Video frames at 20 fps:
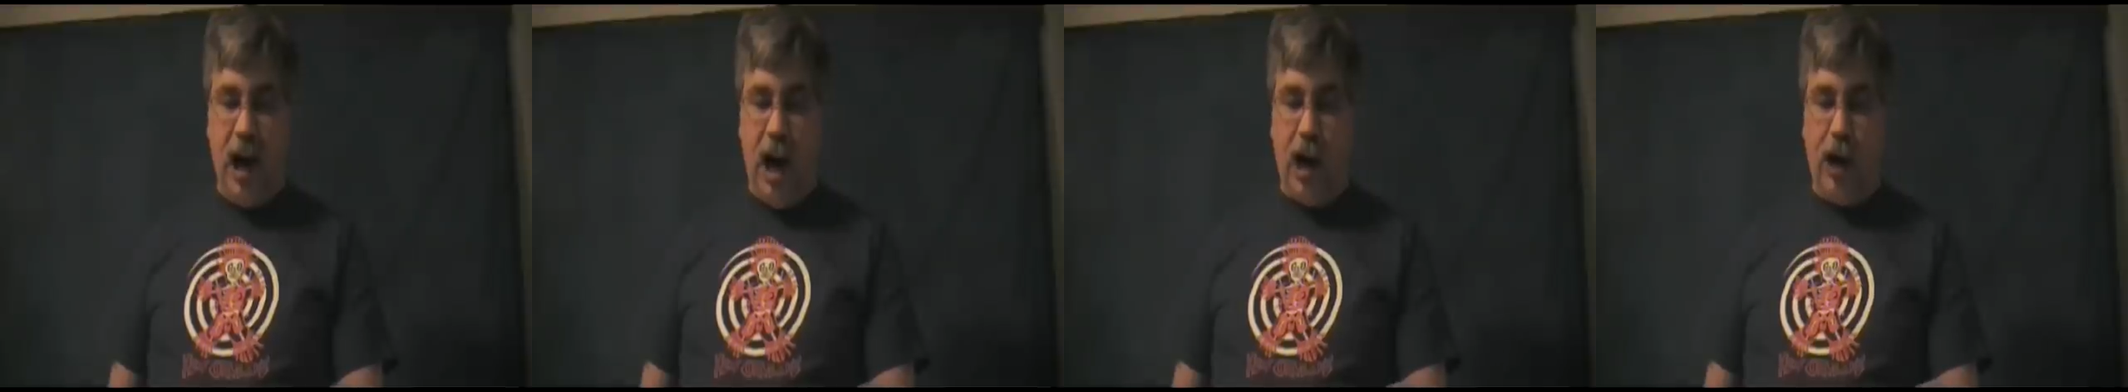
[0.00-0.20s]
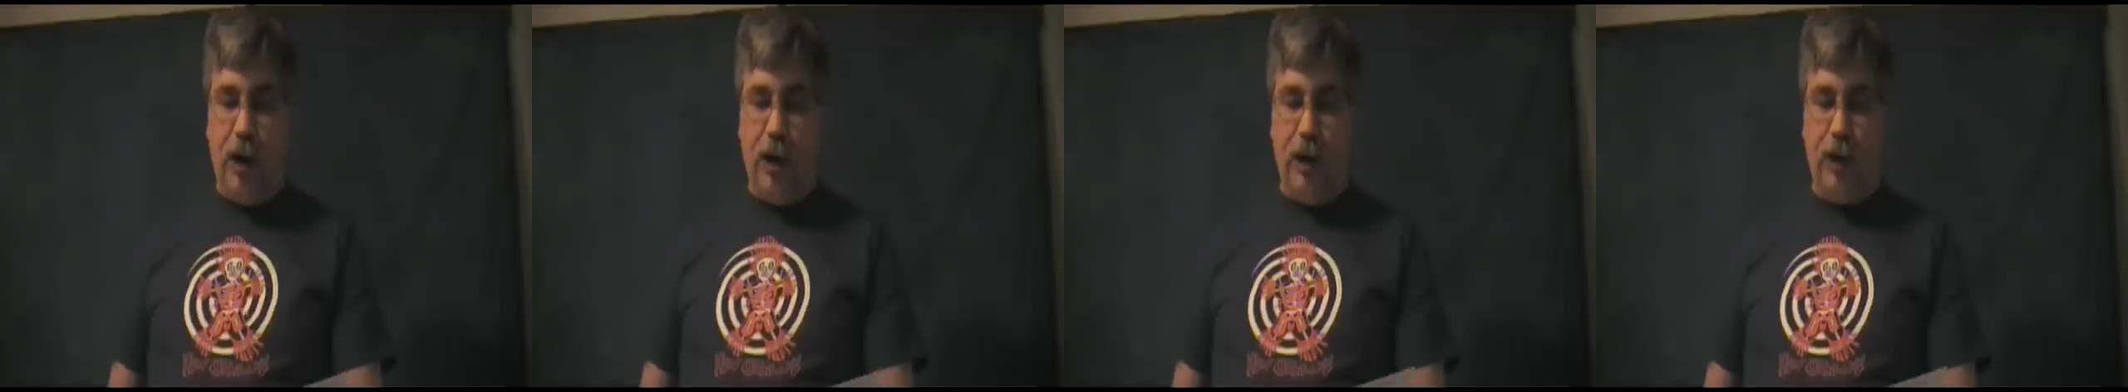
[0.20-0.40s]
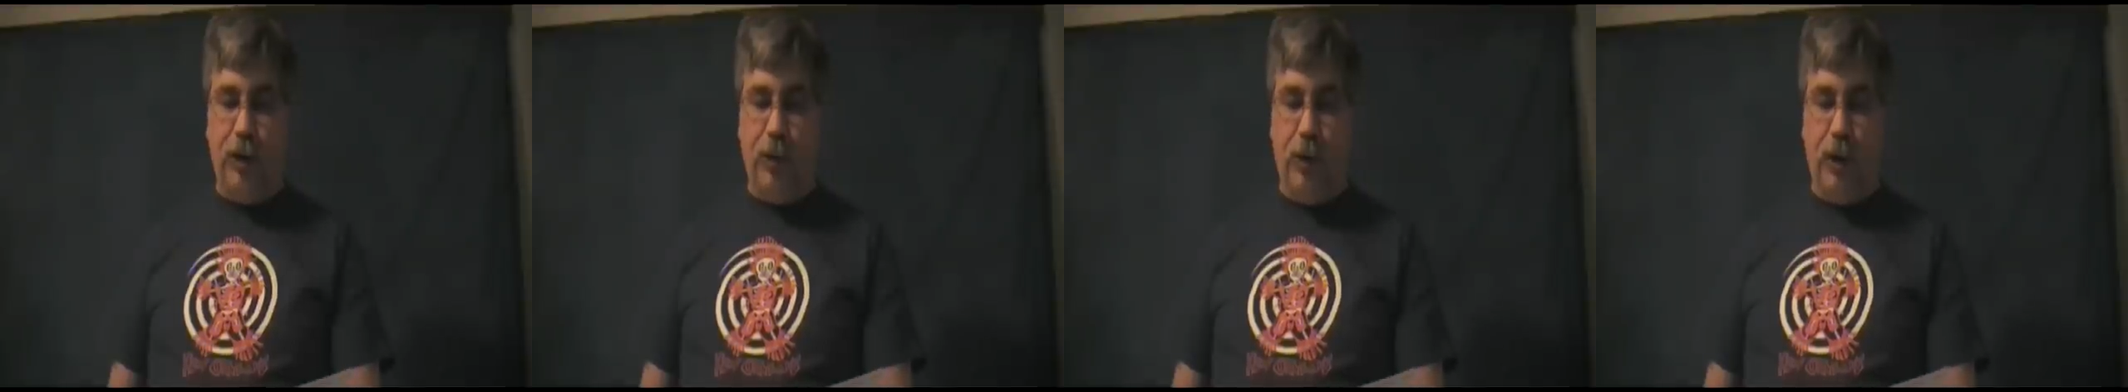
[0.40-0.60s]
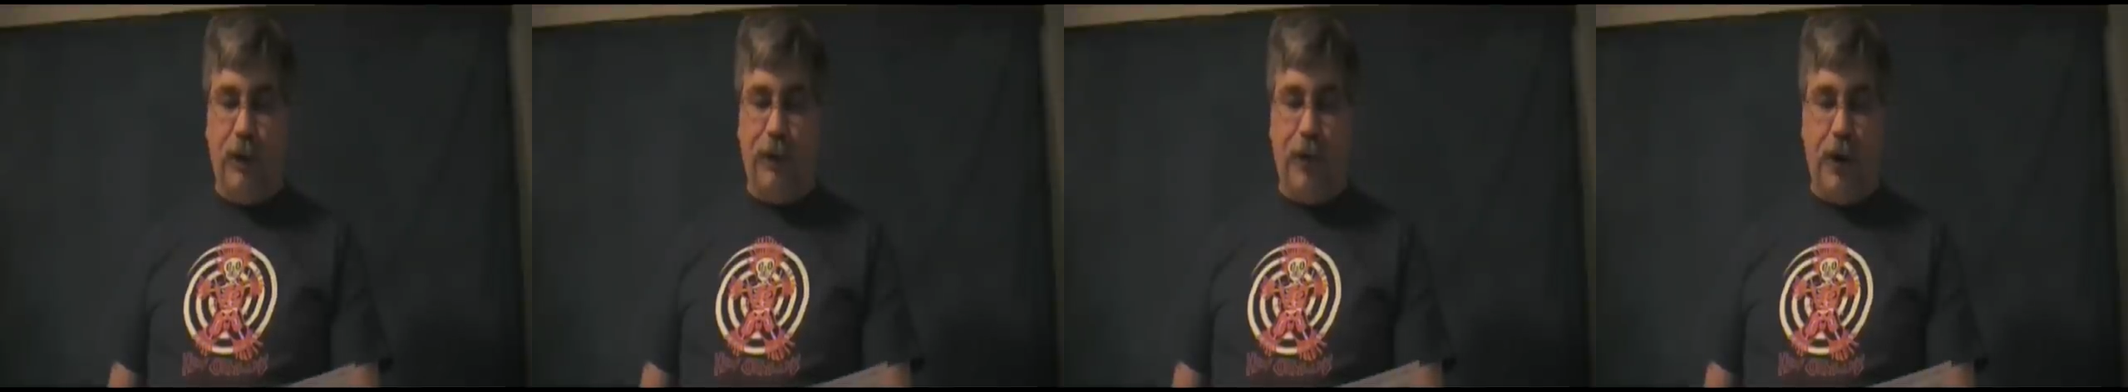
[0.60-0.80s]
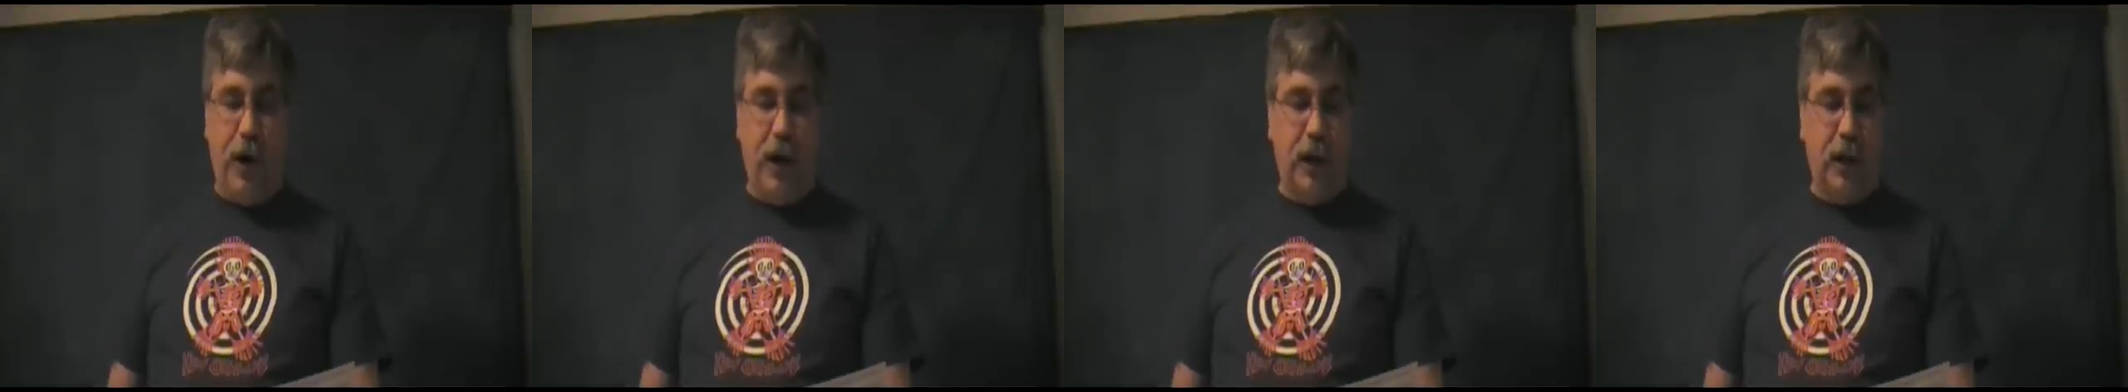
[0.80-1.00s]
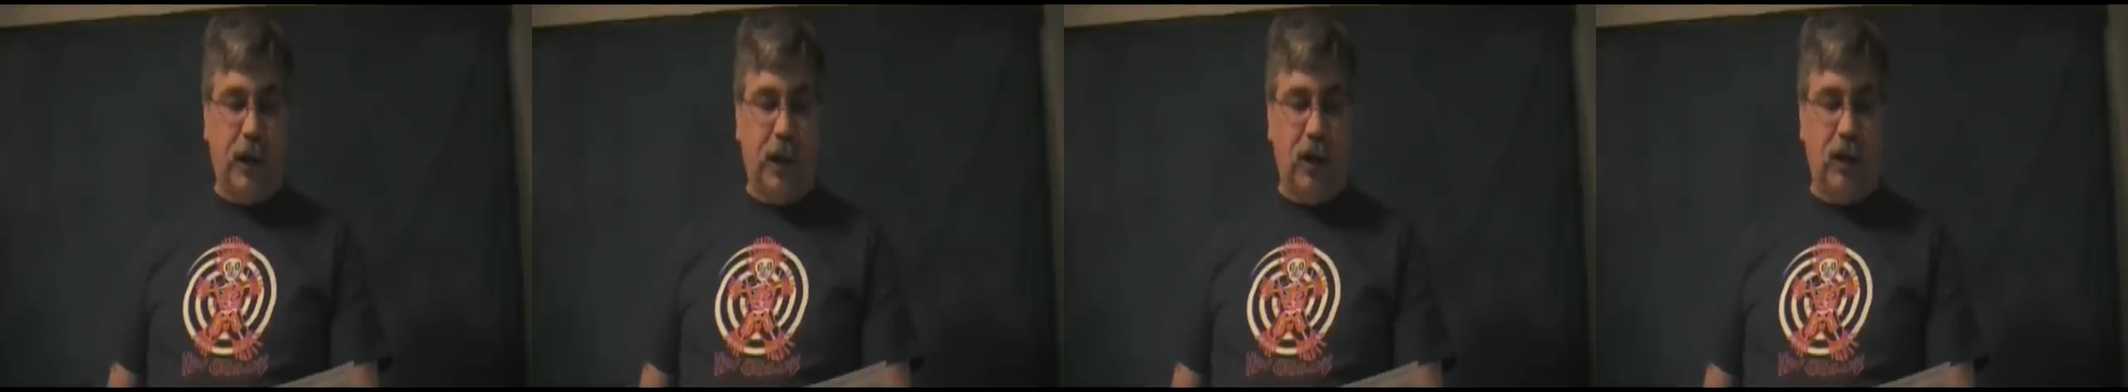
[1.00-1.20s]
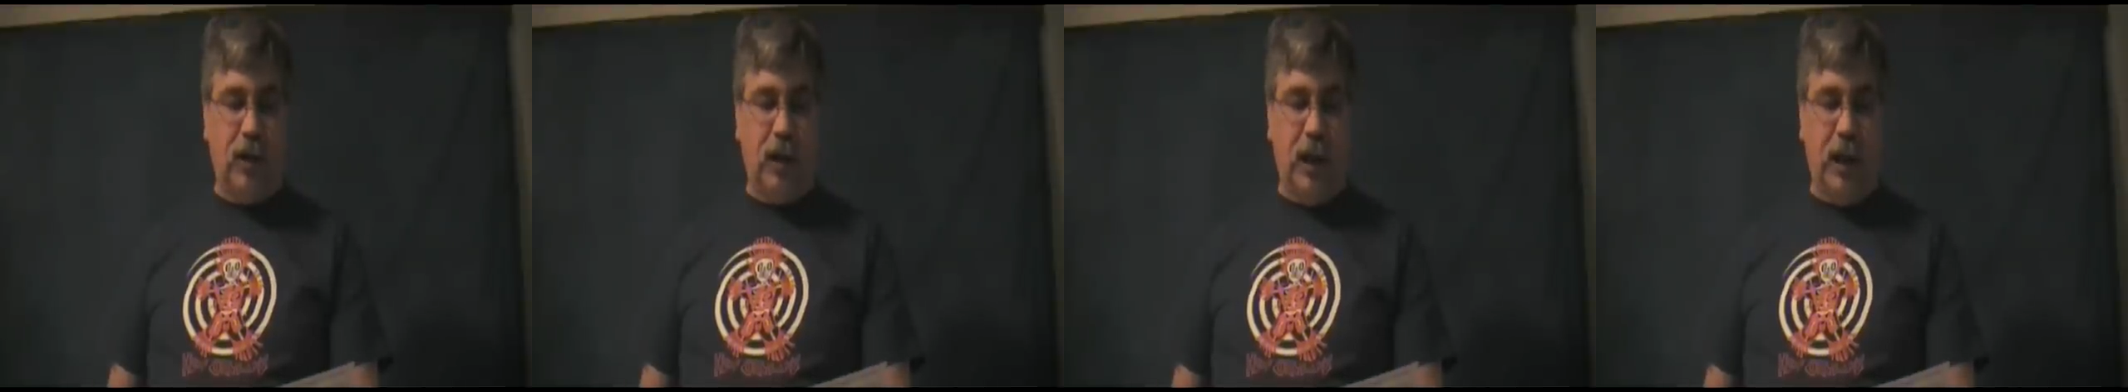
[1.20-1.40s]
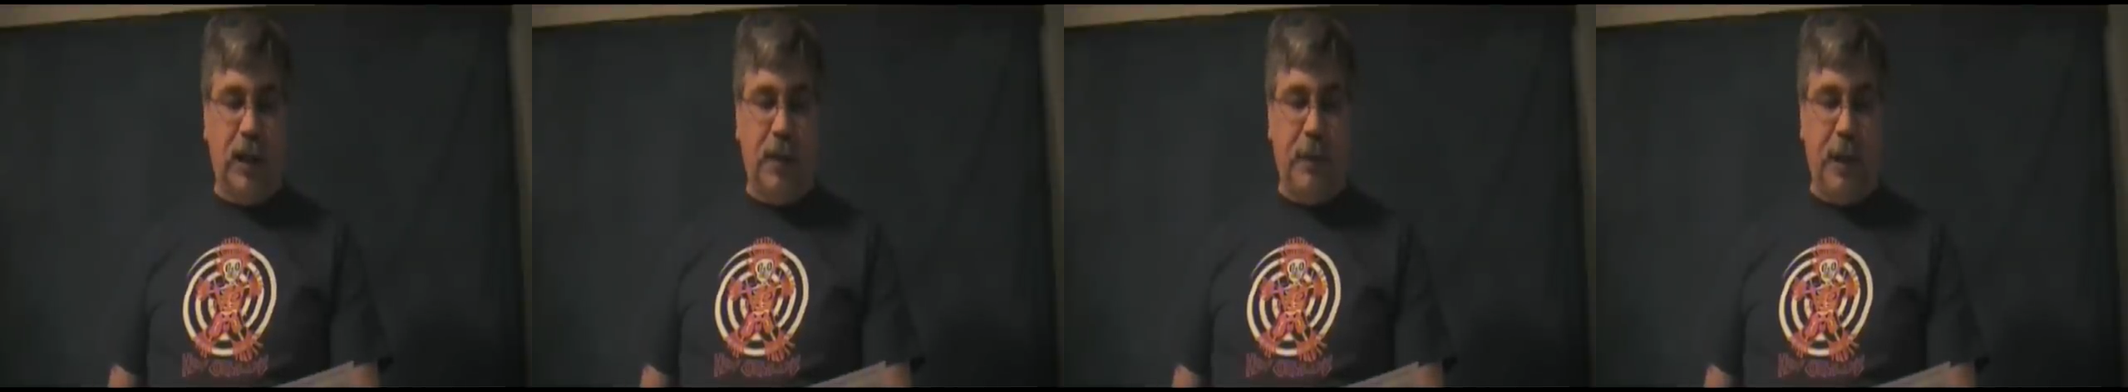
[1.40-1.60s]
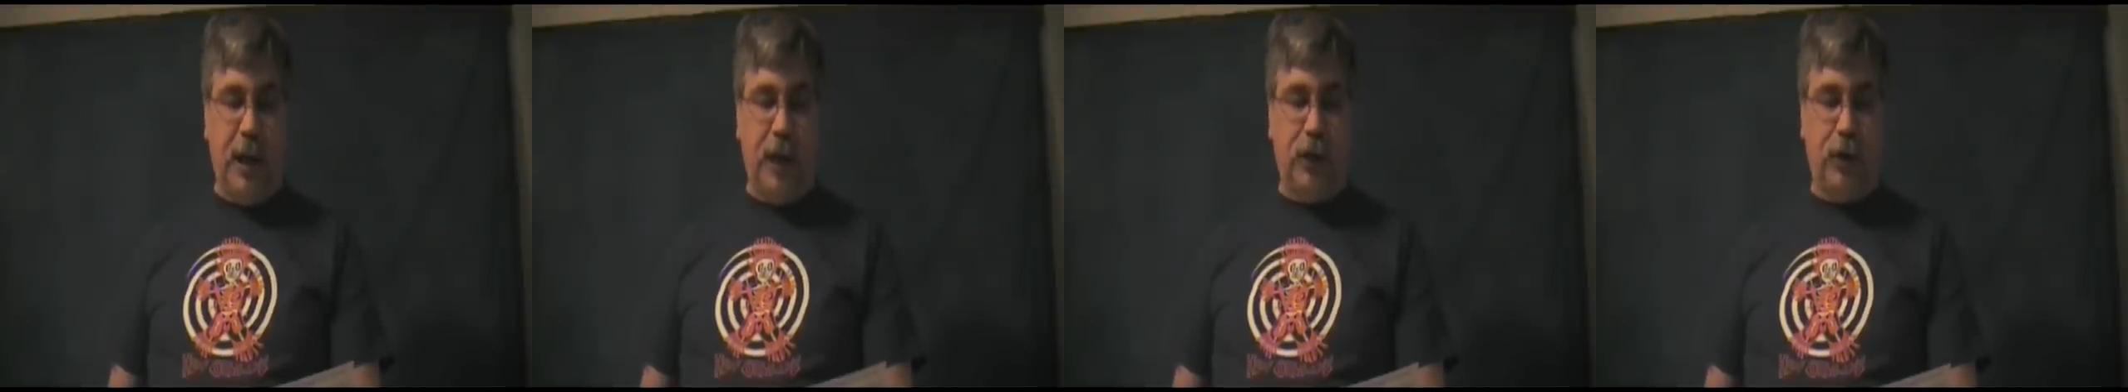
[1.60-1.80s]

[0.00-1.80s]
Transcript: are going to work very closely to make